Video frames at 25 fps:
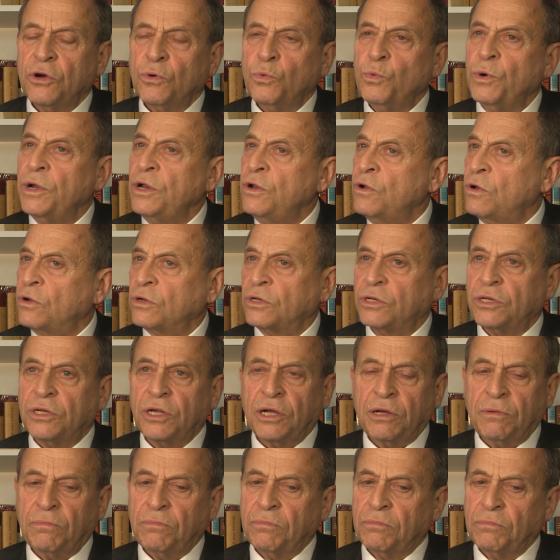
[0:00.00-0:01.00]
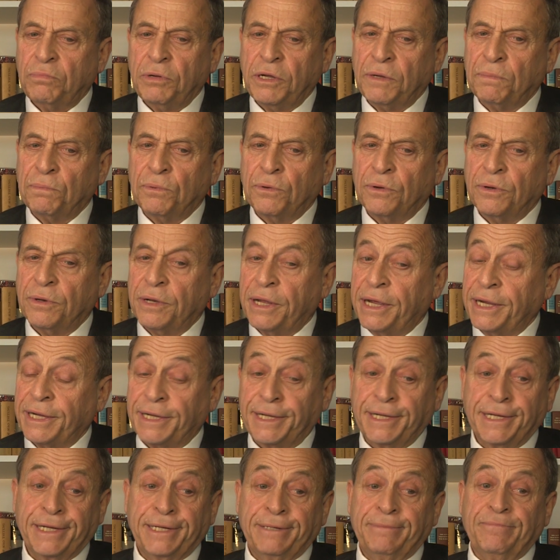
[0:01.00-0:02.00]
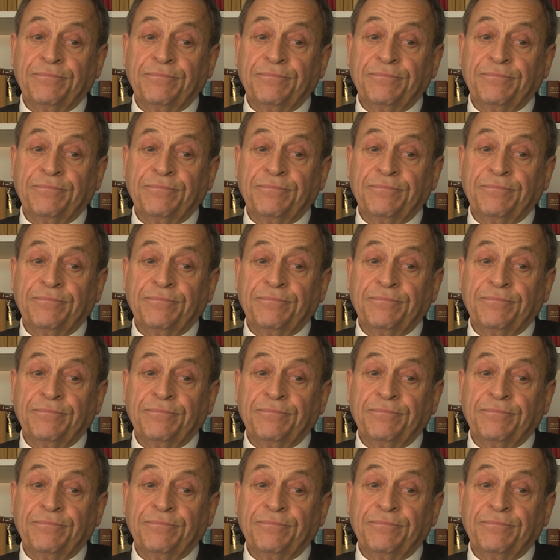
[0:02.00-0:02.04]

We're not people like